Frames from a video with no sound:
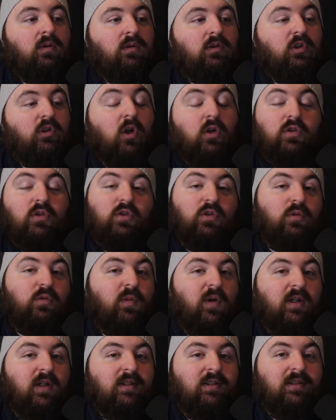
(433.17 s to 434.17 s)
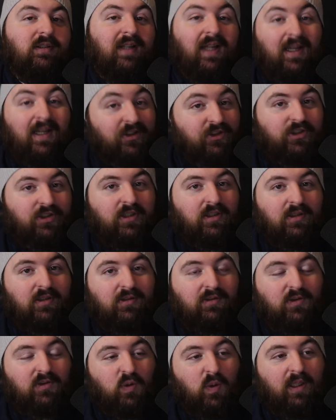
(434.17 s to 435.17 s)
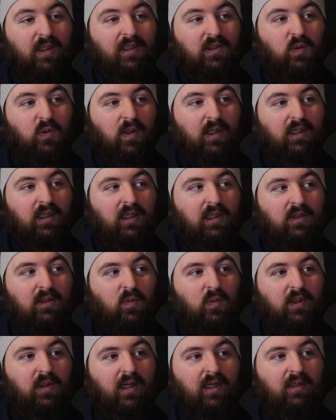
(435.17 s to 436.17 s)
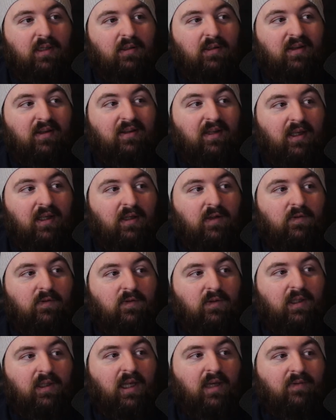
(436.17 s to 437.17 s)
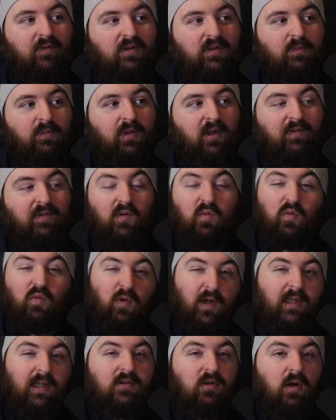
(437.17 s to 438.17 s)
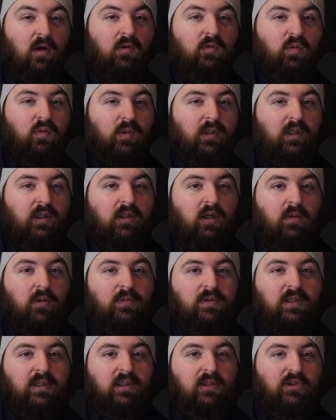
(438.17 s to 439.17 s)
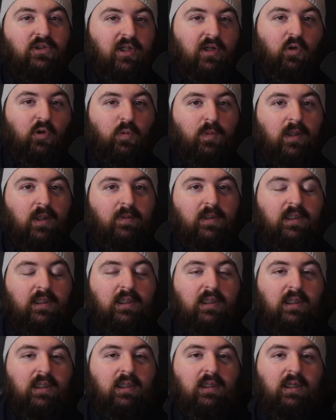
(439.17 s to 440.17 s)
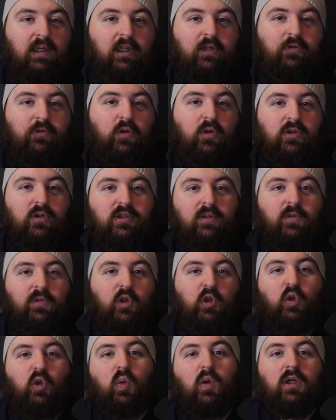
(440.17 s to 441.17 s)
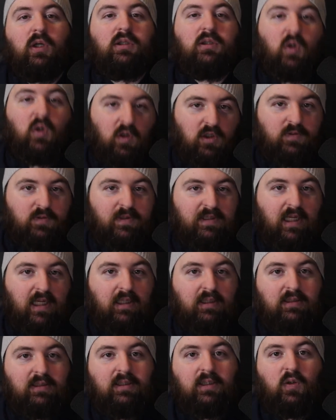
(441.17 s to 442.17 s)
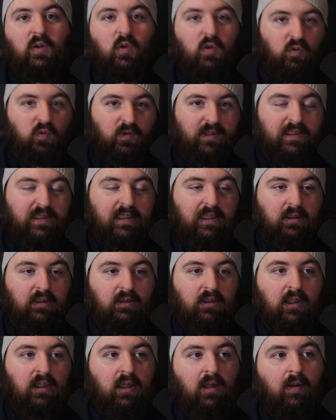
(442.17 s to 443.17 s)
not so much last year, 2020, I can thankfully have as a bit of a write-off when it comes to the general public. And if you're somebody who works in hospitality or retail,